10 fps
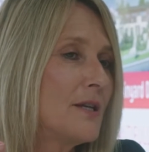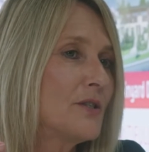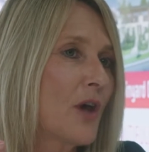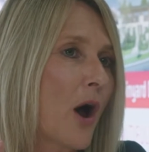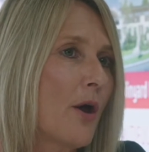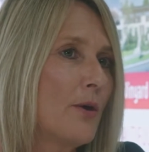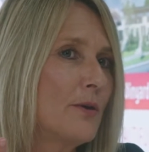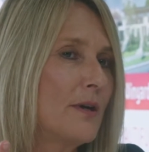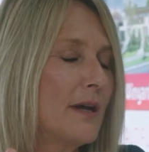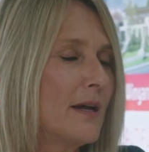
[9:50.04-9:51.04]

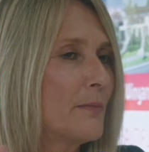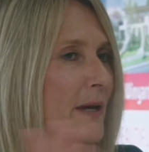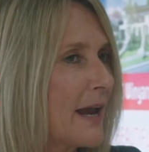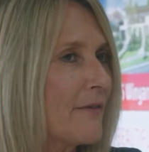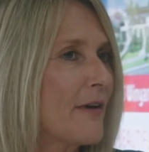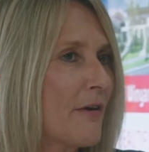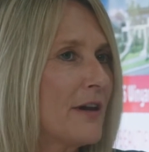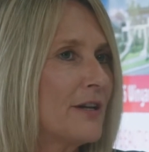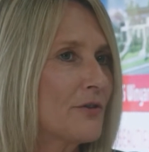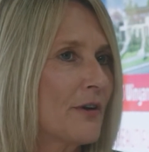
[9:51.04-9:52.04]
So it'll be
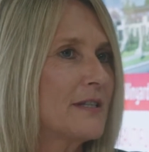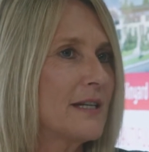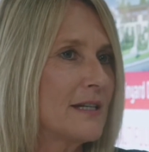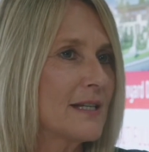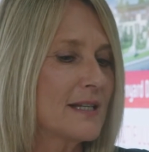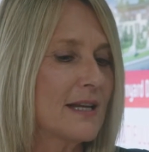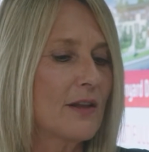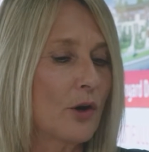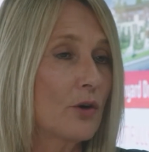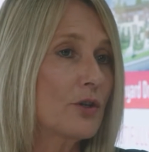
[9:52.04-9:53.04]
very interesting to see the
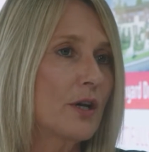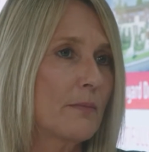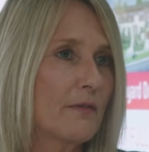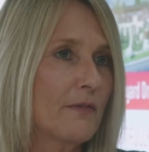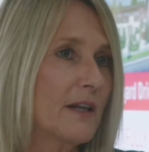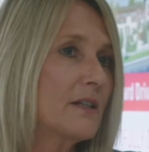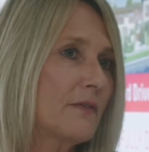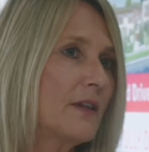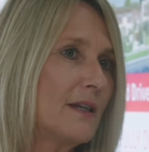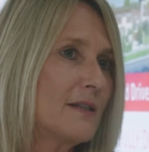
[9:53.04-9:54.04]
long-term effect of
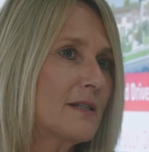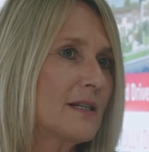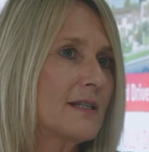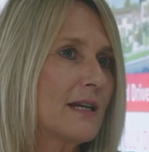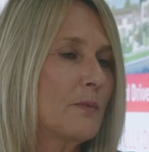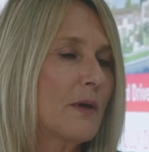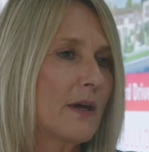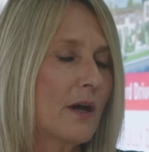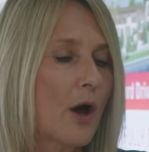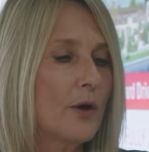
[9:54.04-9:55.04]
this, to see
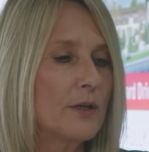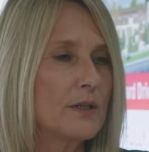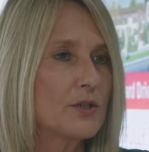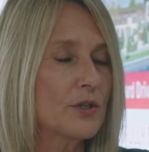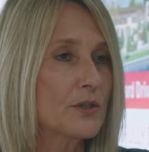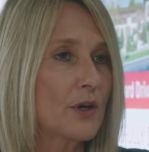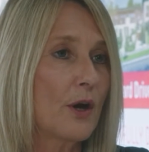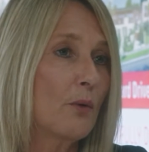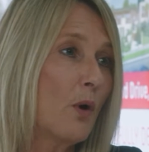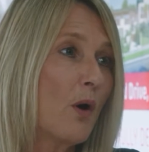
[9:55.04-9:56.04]
whether owners just
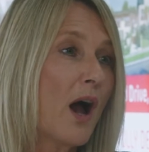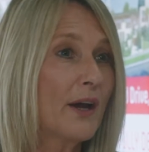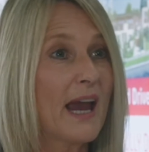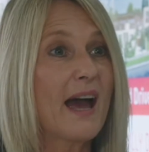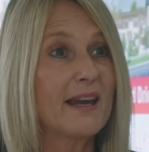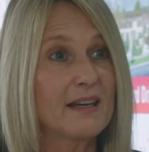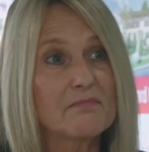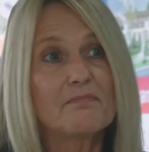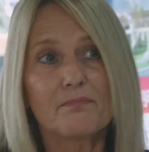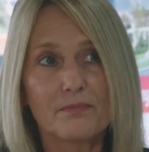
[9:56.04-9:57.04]
go, well, okay,
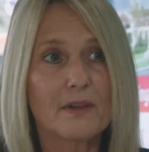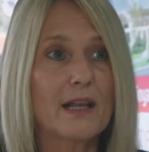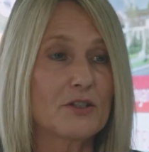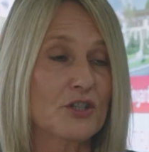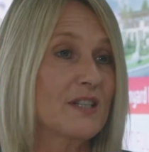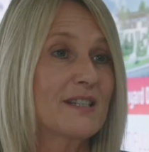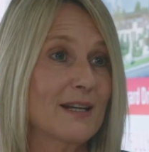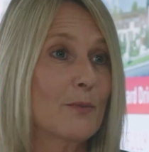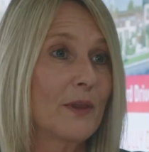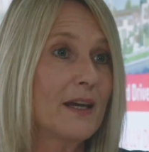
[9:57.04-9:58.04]
let's just
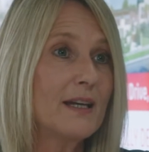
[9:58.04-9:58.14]
stick with it.